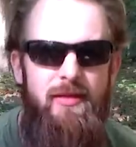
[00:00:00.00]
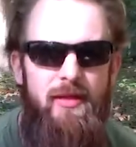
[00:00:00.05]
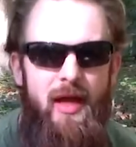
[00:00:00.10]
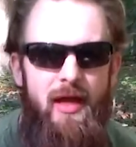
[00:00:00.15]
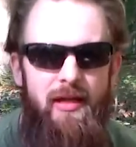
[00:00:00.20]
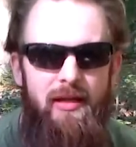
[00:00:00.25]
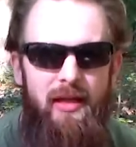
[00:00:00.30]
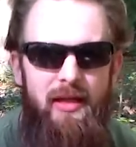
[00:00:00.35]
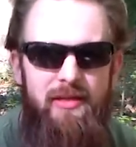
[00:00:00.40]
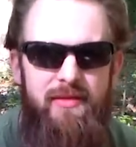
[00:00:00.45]

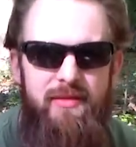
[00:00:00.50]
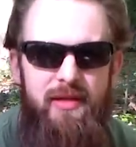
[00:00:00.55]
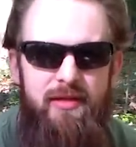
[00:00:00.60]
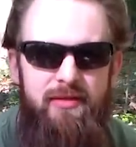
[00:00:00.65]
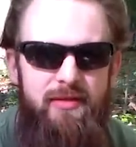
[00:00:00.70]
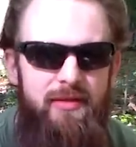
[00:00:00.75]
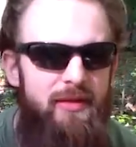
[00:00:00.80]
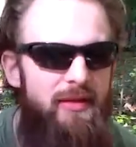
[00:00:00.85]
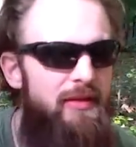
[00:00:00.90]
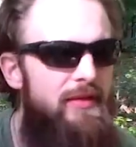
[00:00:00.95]
not a lot of
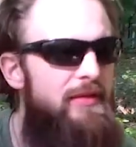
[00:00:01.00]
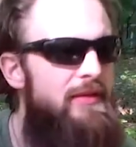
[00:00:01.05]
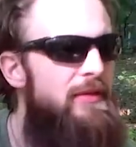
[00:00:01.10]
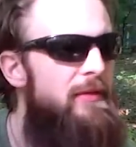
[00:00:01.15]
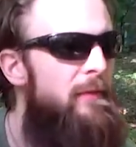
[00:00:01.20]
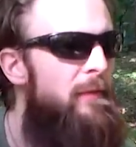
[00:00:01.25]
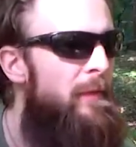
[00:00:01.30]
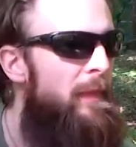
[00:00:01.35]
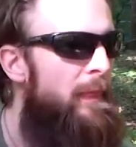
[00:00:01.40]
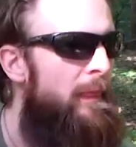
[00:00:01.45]

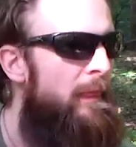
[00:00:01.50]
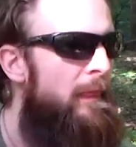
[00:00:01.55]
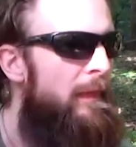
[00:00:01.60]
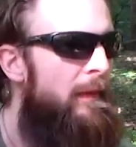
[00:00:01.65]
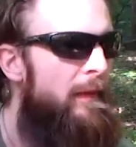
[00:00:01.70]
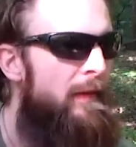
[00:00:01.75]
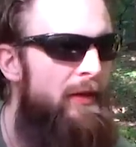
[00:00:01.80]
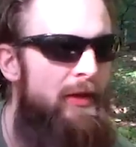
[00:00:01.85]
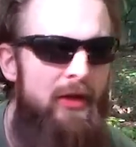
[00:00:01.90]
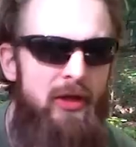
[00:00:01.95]
sustenance,
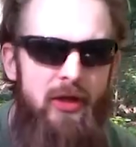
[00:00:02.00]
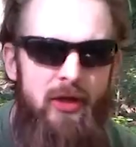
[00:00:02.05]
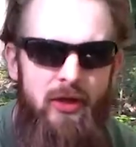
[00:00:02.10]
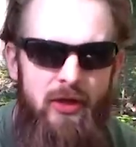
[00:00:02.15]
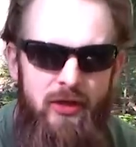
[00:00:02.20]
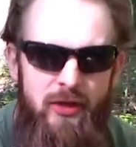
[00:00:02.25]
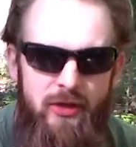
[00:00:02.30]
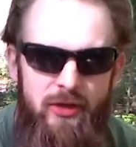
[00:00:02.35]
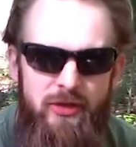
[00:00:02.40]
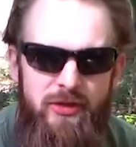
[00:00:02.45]

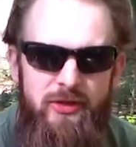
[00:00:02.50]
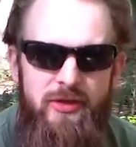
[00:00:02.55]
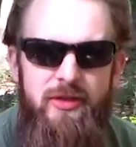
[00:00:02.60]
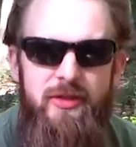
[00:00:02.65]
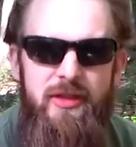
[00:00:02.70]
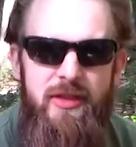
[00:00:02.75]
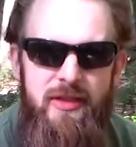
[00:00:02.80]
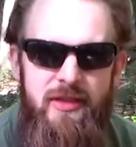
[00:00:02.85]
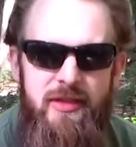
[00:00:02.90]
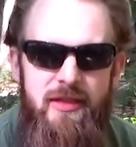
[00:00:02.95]

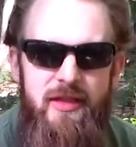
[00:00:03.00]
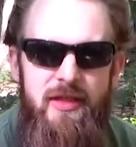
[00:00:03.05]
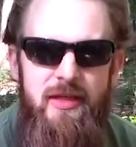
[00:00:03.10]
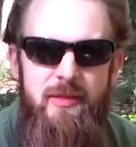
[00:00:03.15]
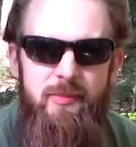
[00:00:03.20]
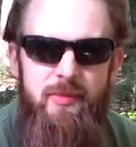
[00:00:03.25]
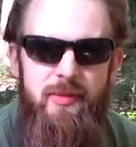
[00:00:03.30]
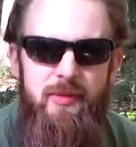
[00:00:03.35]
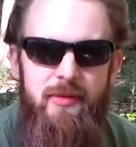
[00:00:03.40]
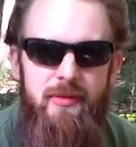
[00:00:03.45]
you need to
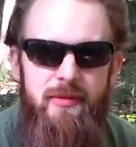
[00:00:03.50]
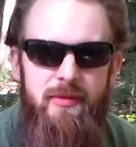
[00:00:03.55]
keep